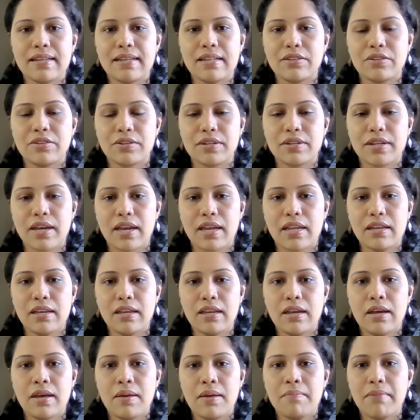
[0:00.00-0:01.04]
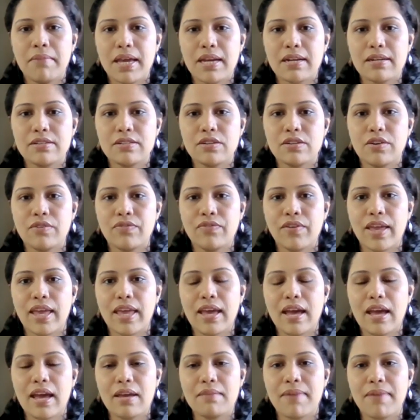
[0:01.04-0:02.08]
Netradyne, makers of
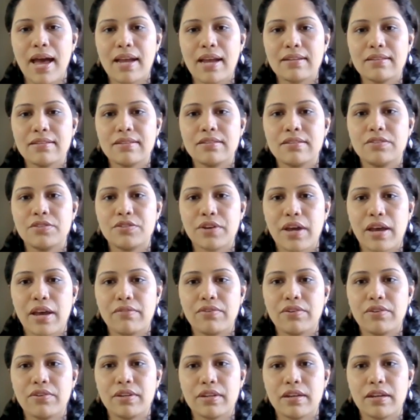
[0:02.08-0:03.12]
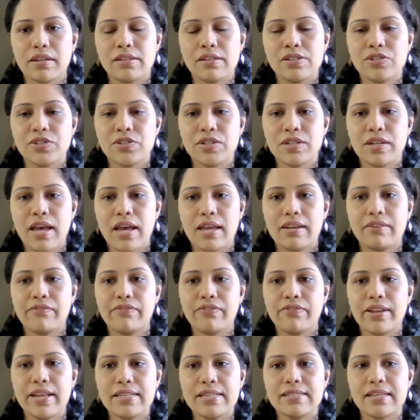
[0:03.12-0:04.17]
AI-backed driver recognition and
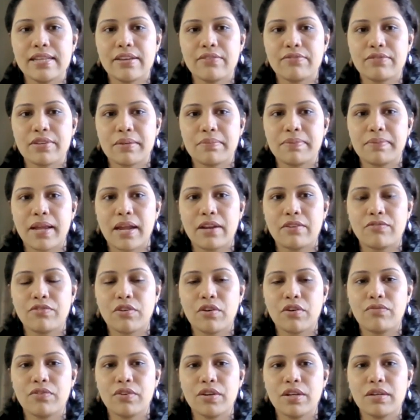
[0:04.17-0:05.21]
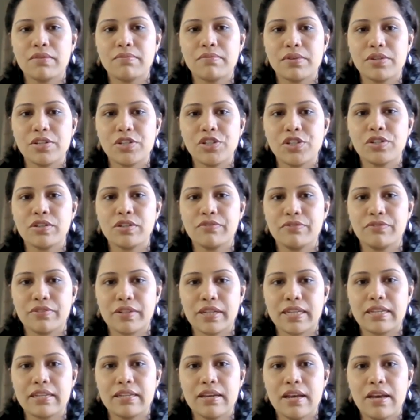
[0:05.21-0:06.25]
fleet safety platform for commercial
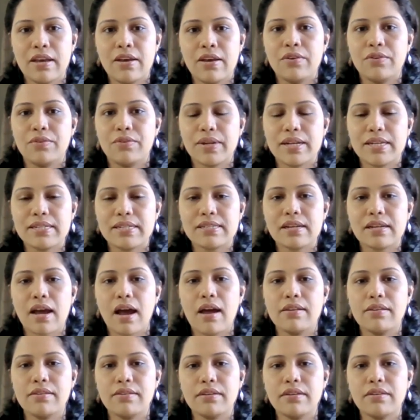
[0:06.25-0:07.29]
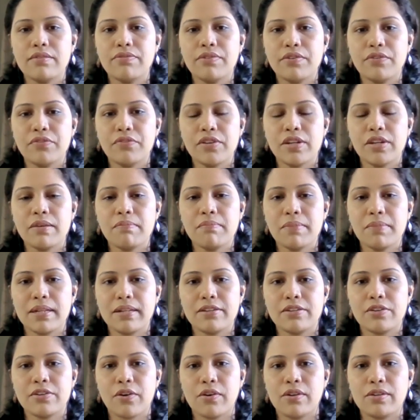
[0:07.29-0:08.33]
fleet, raised $150
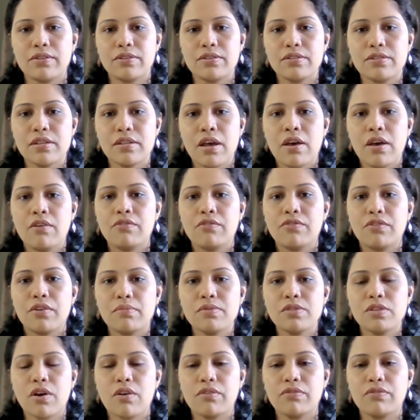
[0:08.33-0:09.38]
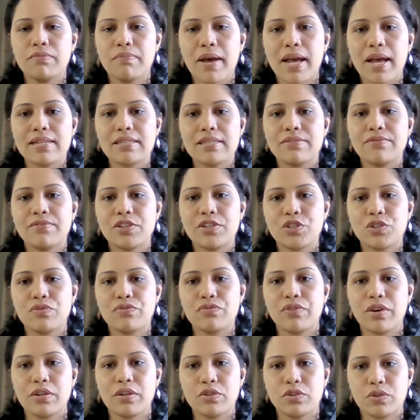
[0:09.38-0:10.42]
million from SoftBank's Vision
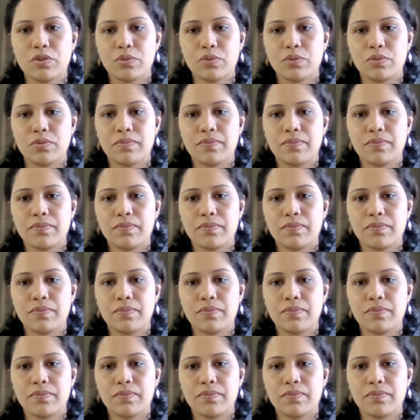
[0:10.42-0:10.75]
Fund 2.